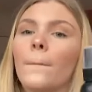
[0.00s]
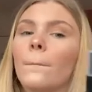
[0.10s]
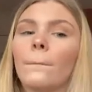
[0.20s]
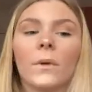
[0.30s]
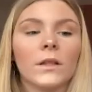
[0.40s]

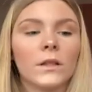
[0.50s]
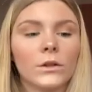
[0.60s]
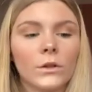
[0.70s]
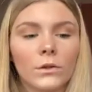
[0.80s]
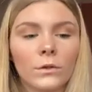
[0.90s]
But this is
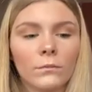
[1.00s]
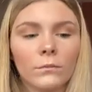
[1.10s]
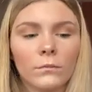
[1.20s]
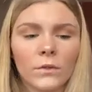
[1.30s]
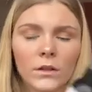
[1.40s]
good.
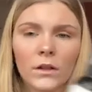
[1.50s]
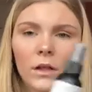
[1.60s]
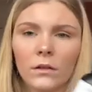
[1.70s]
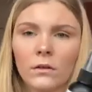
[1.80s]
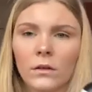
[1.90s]
It's like
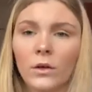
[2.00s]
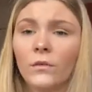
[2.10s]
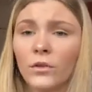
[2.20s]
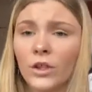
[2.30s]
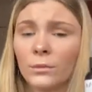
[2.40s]
I wear it for
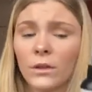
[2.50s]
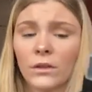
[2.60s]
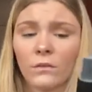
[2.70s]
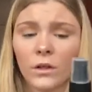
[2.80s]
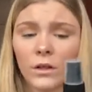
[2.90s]
Christmas, and I
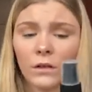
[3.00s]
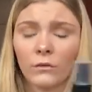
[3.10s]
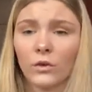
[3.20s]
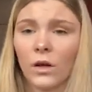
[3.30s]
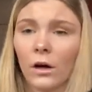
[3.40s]
feel like I've used
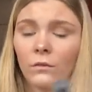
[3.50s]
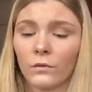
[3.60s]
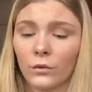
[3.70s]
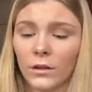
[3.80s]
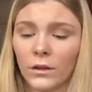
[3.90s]
half of it
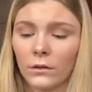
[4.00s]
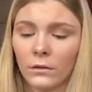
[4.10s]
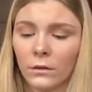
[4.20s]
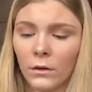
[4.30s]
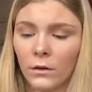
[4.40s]
already. I'm
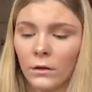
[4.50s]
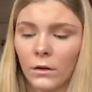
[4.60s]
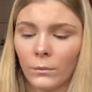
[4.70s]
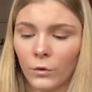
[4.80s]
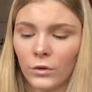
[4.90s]

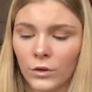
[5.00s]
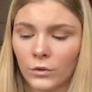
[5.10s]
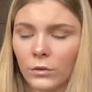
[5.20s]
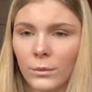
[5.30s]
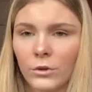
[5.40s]
not really sure.
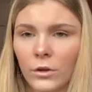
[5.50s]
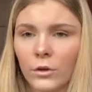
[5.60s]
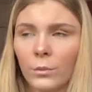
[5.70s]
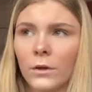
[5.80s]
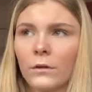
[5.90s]
Let me try and
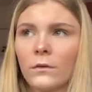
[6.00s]
open it.